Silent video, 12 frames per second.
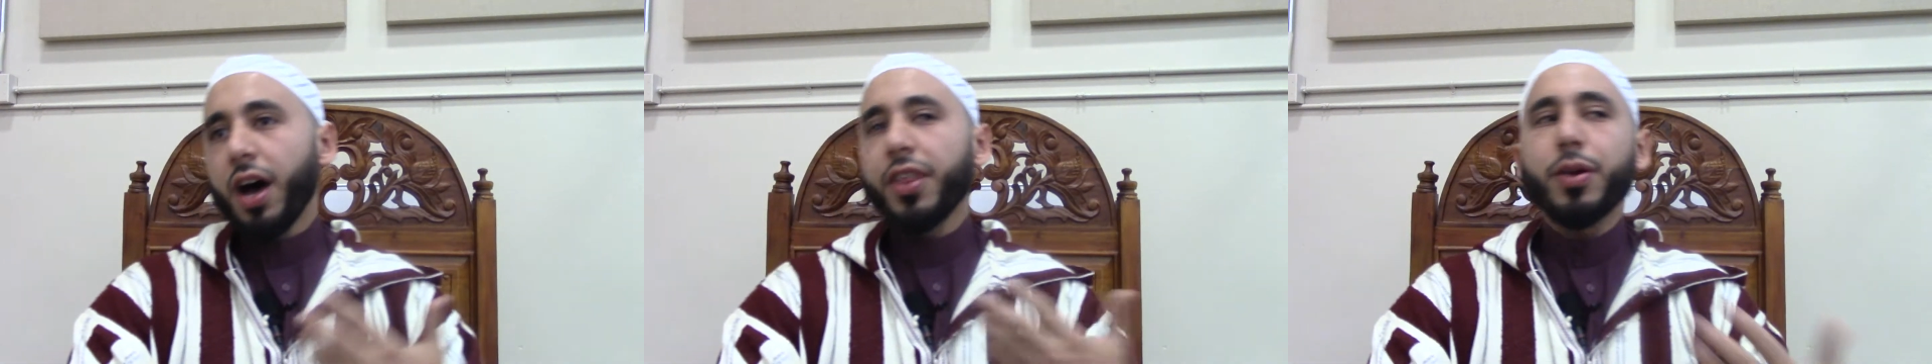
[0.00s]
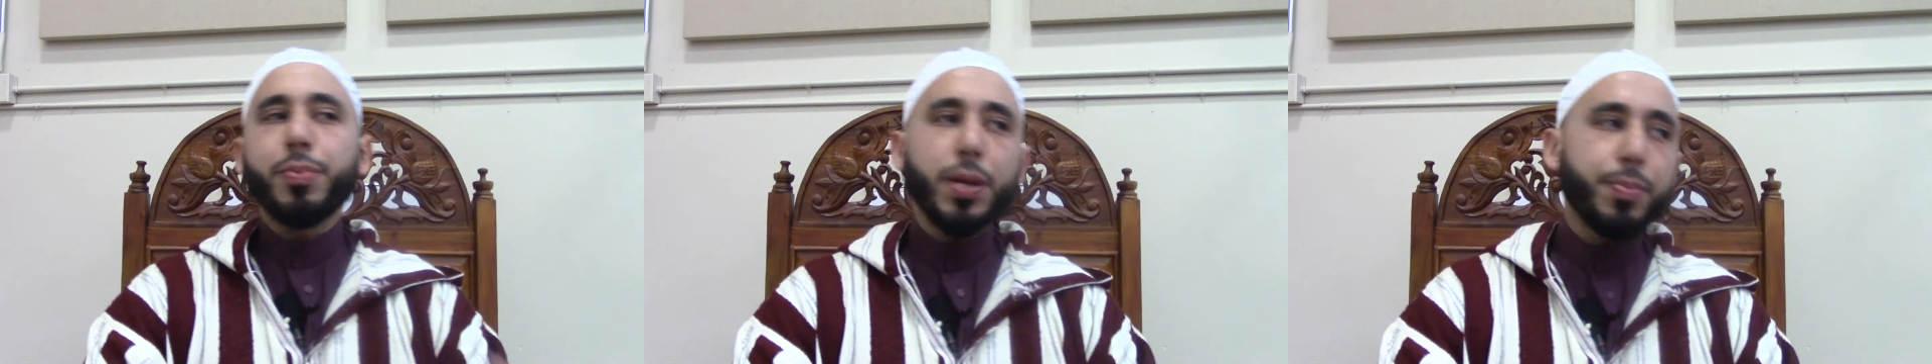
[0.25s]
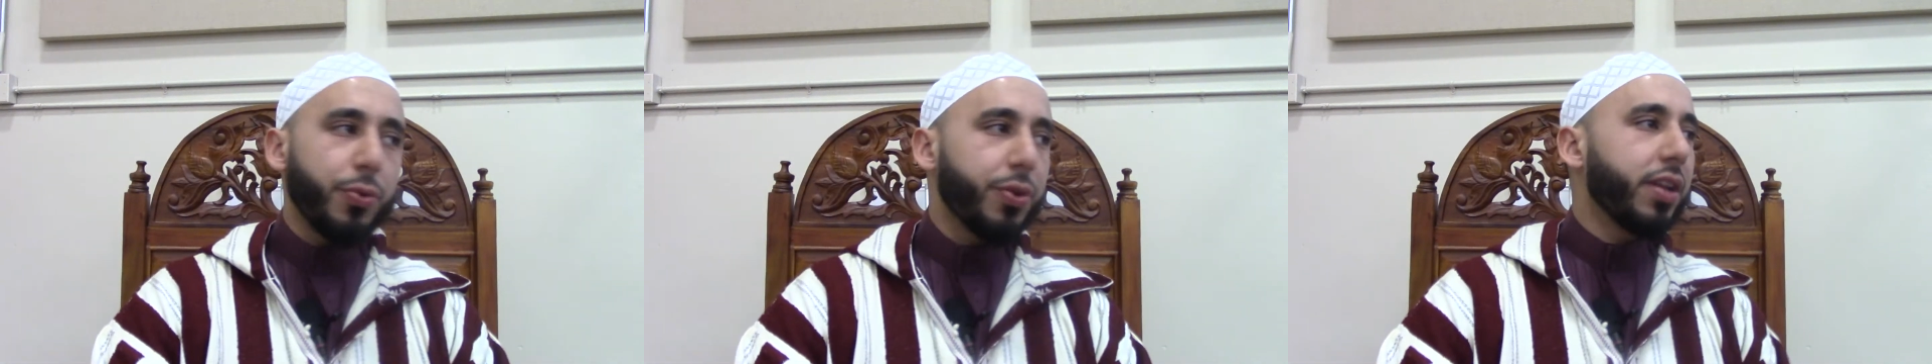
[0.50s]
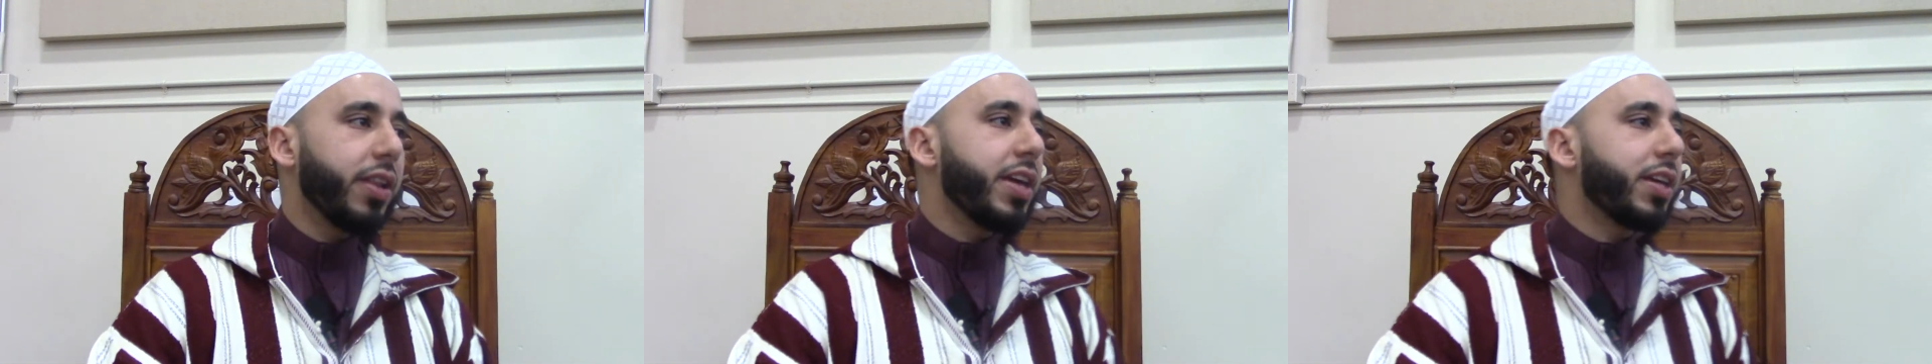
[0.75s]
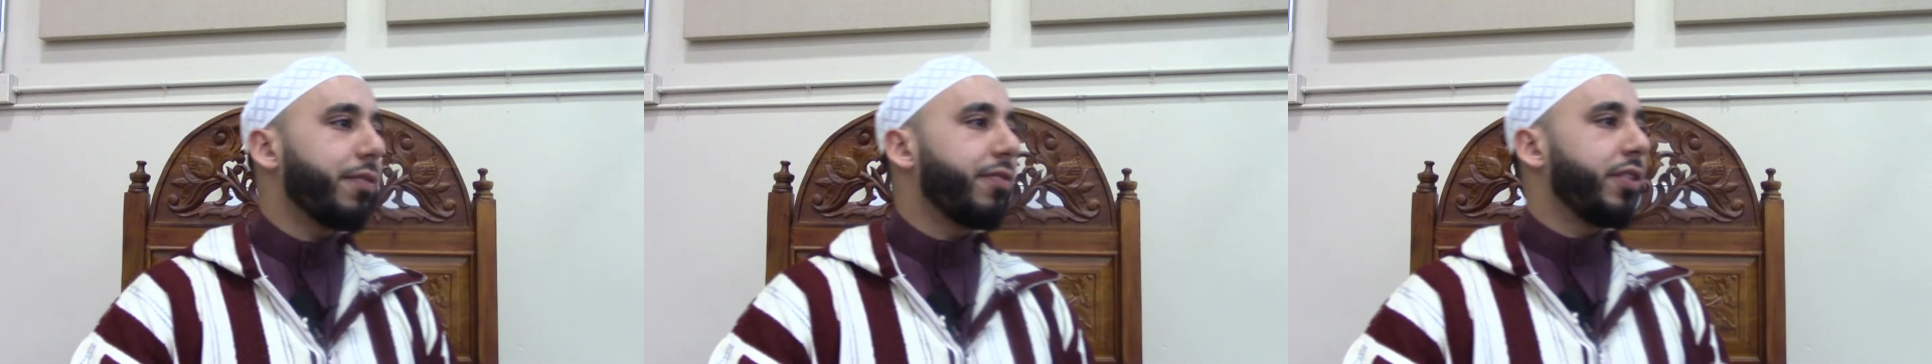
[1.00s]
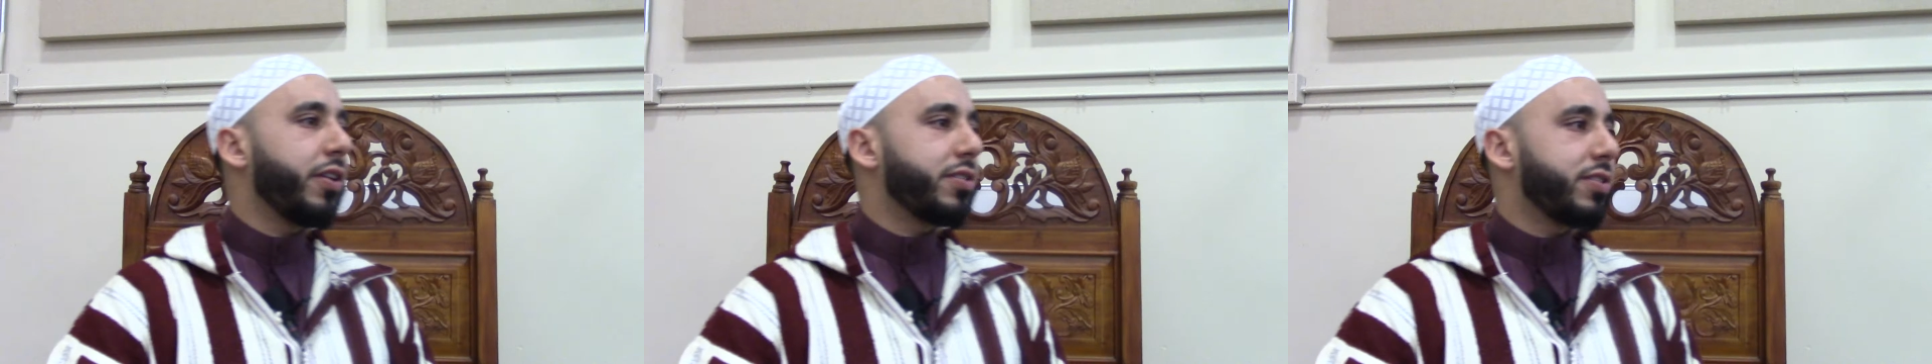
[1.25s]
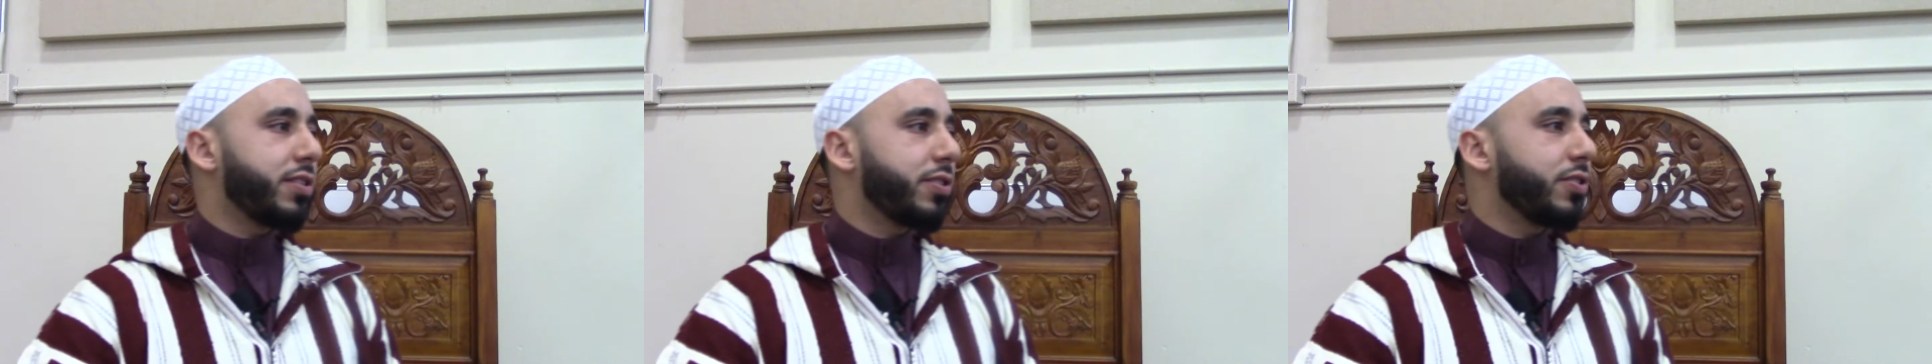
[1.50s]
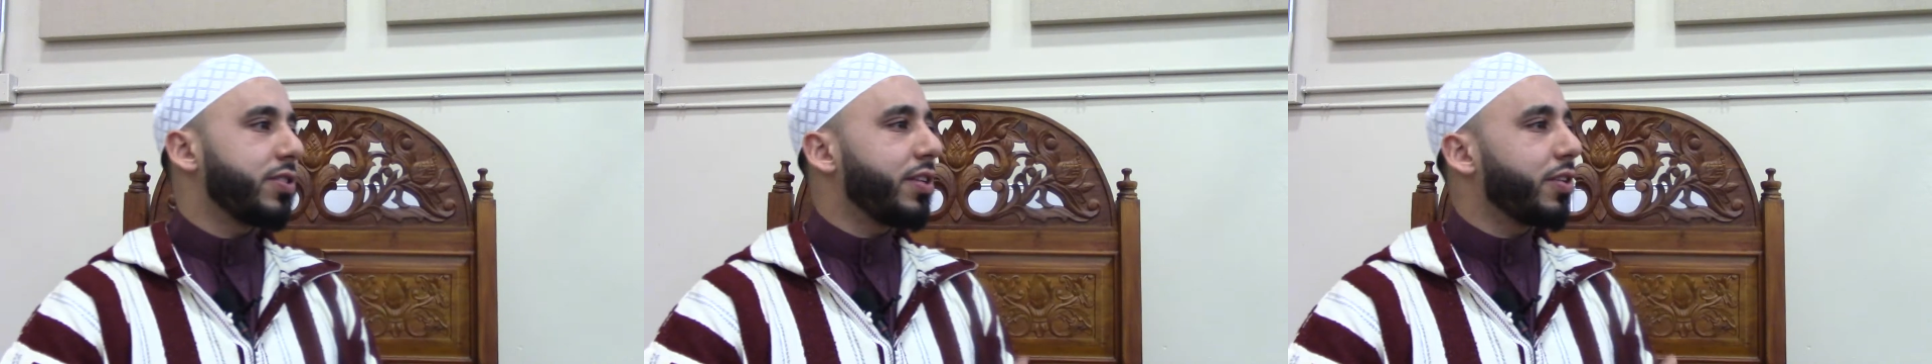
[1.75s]
Other people wouldn't like it for their
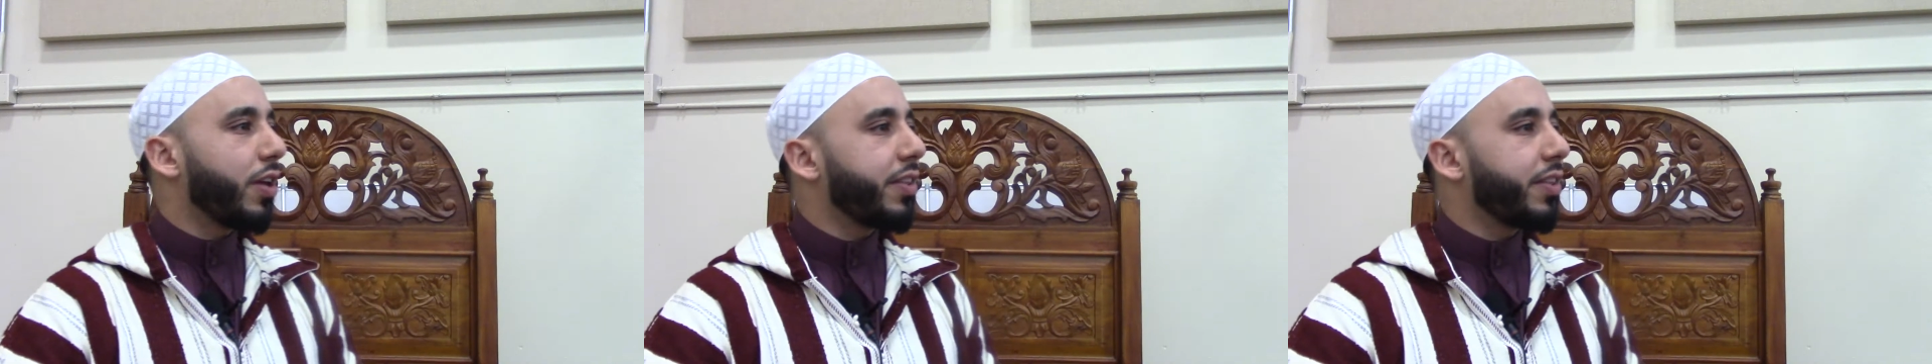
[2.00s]
sisters either.